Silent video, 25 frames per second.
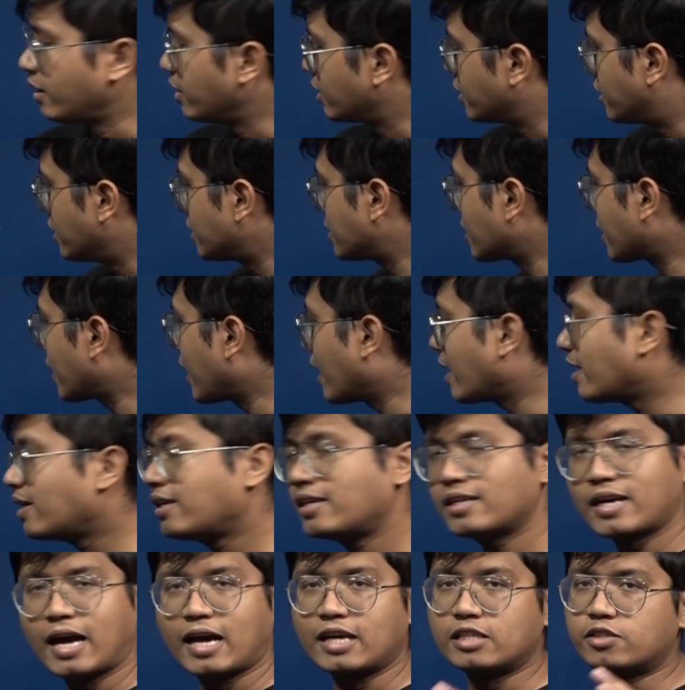This
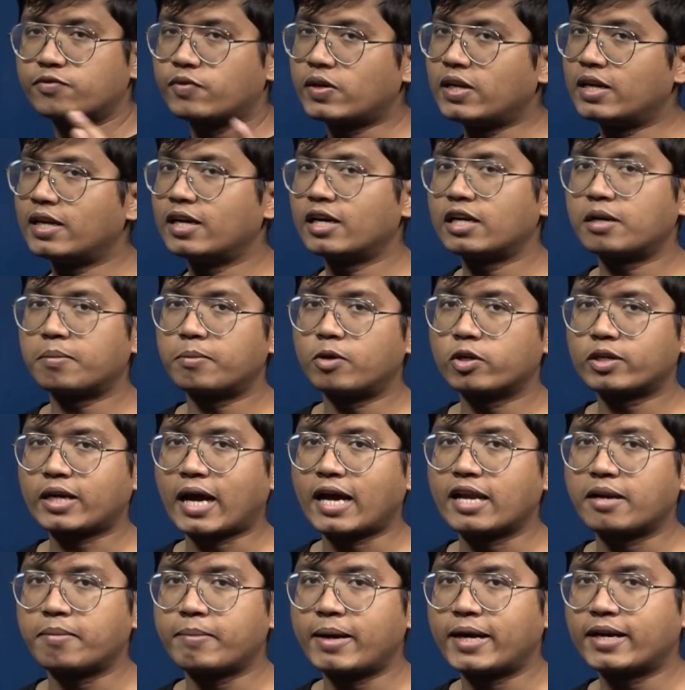again, as we learn about
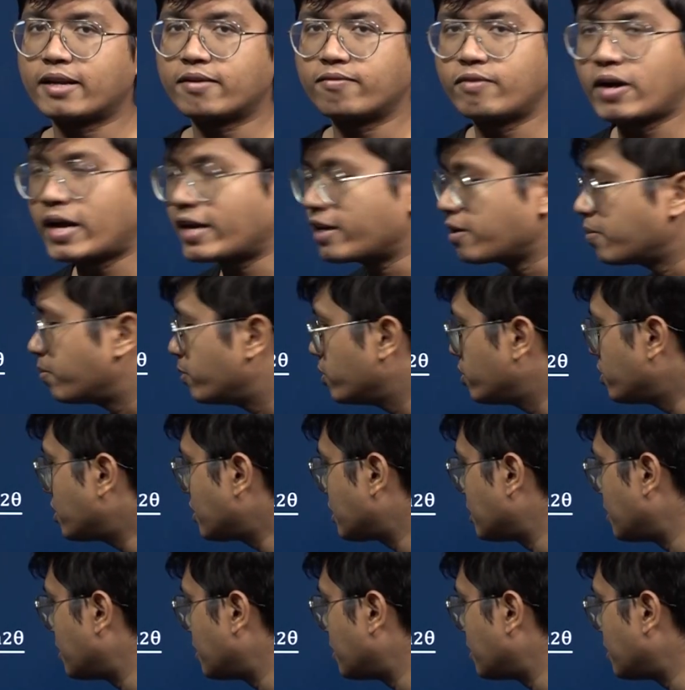kinematic variables,